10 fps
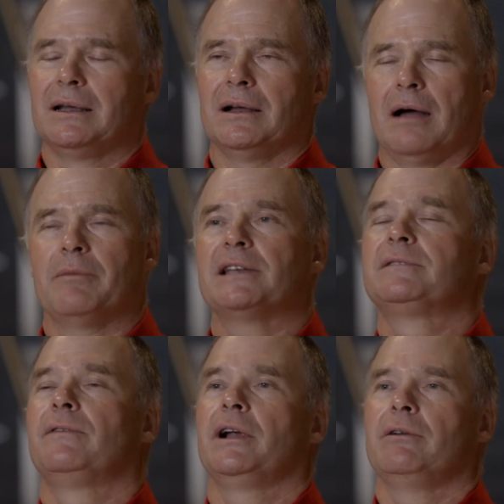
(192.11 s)
That's
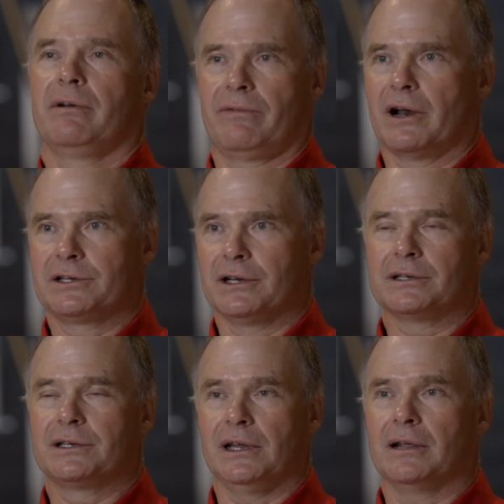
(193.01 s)
very refreshing
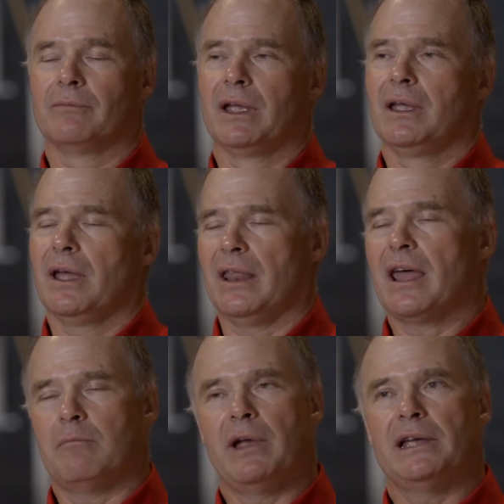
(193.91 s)
to see. And
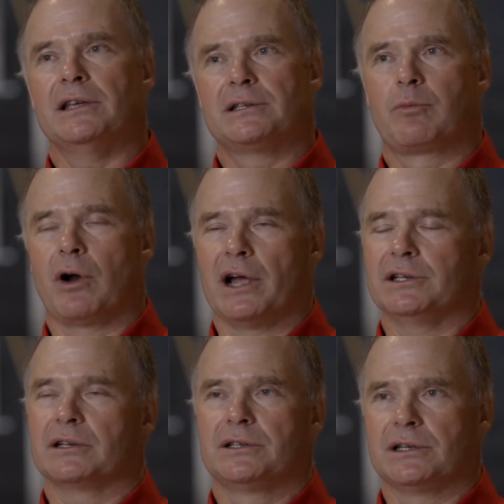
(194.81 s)
that made this
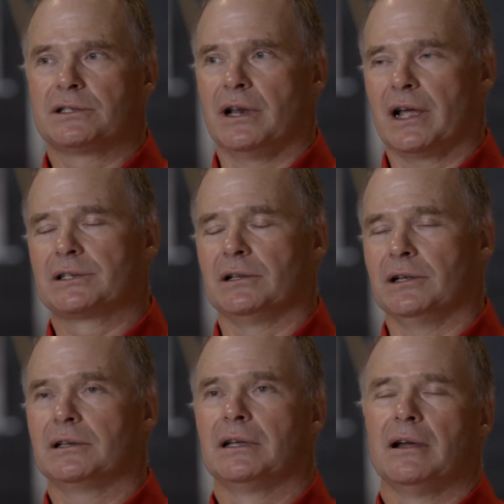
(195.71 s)
project just an
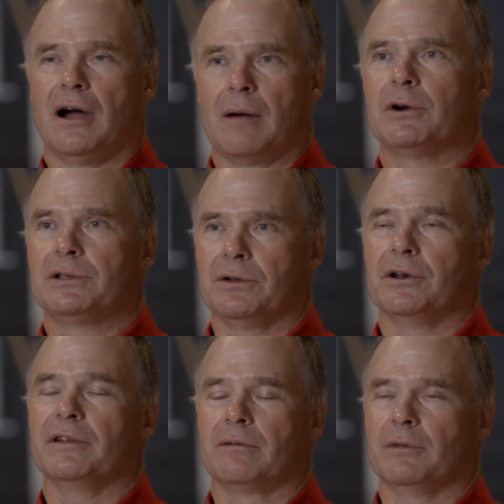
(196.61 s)
excellent
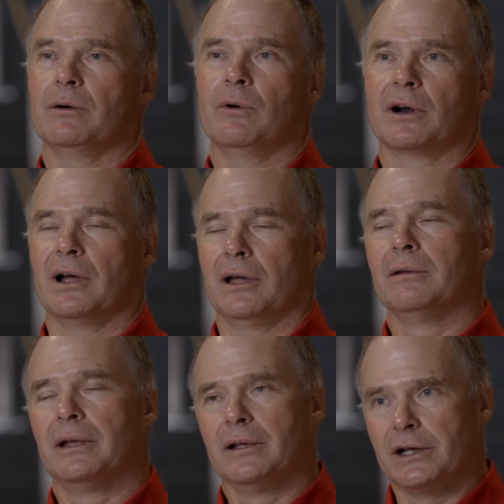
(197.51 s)
opportunity for me to work on.
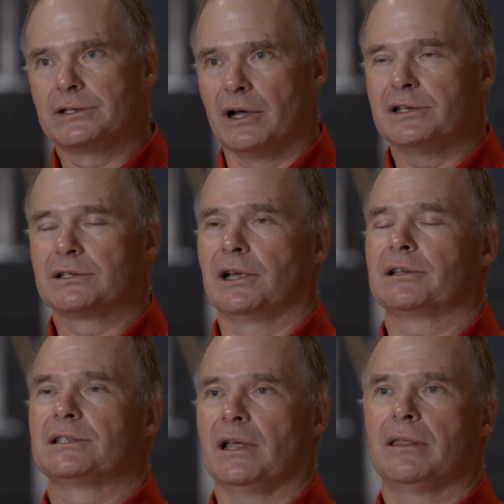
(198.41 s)
And so I'd just like
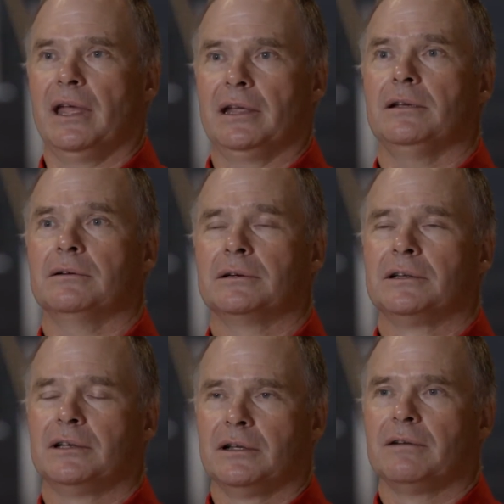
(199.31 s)
to say thank you
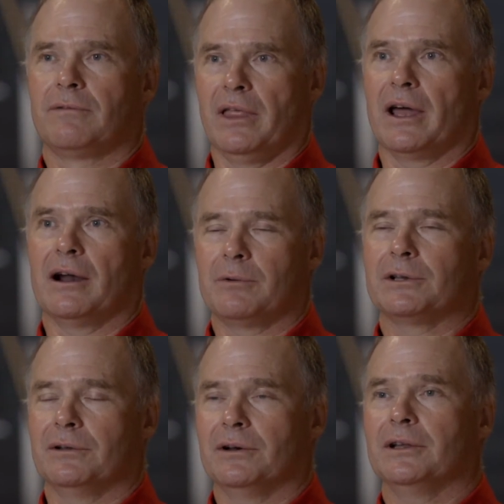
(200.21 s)
for that
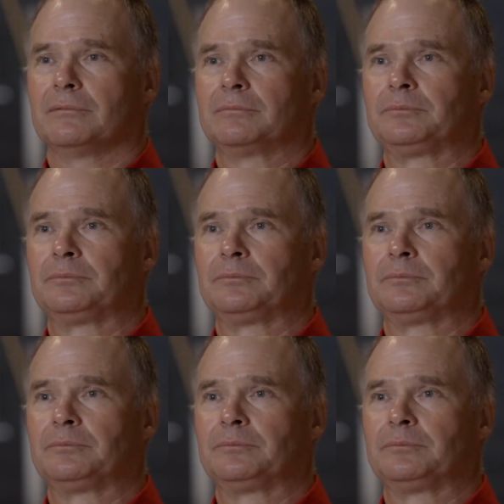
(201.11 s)
opportunity.